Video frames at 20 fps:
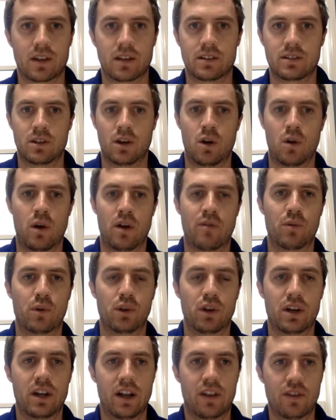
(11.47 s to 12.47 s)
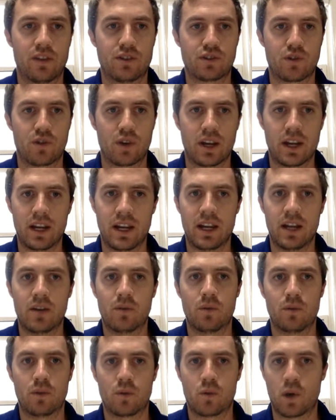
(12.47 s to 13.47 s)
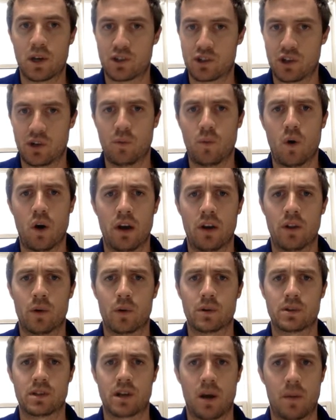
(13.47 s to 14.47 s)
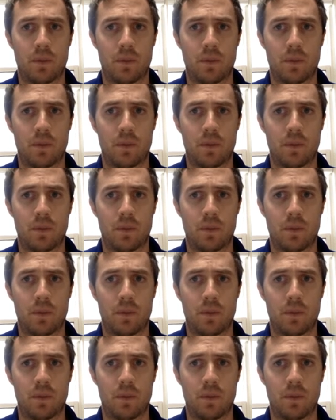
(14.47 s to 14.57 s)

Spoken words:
So if we're looking at the screen, question one, there was